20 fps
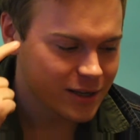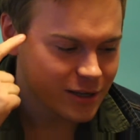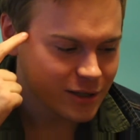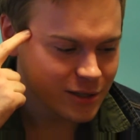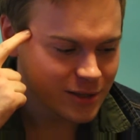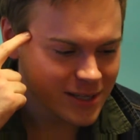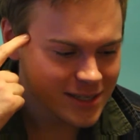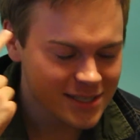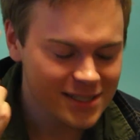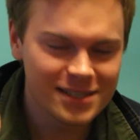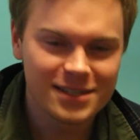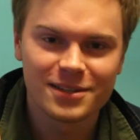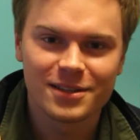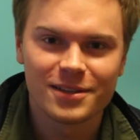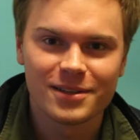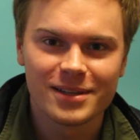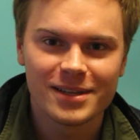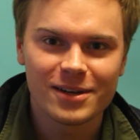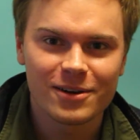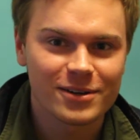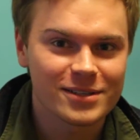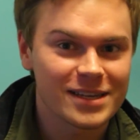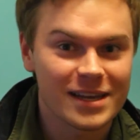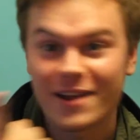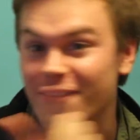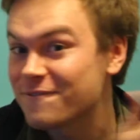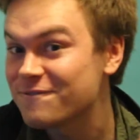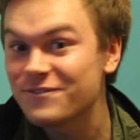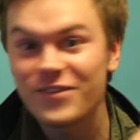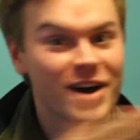you listen to the lyrics,
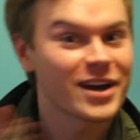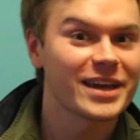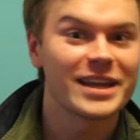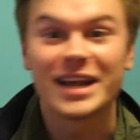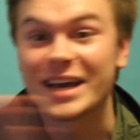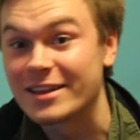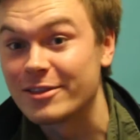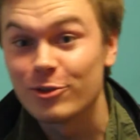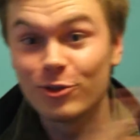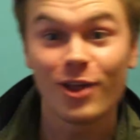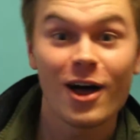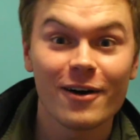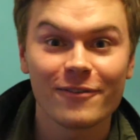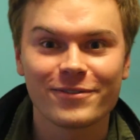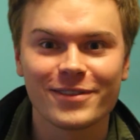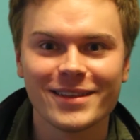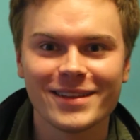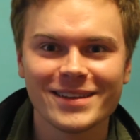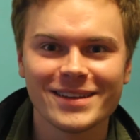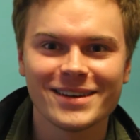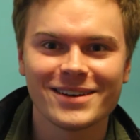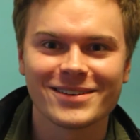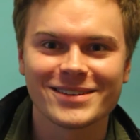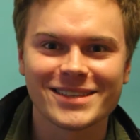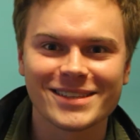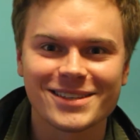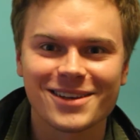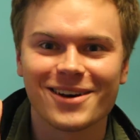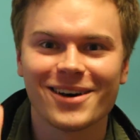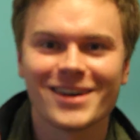and I fucking I love the
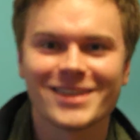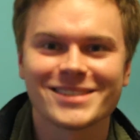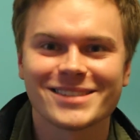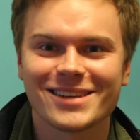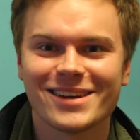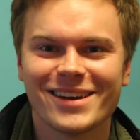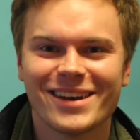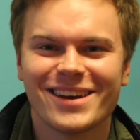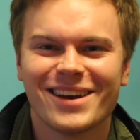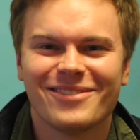lyrics. It's awesome.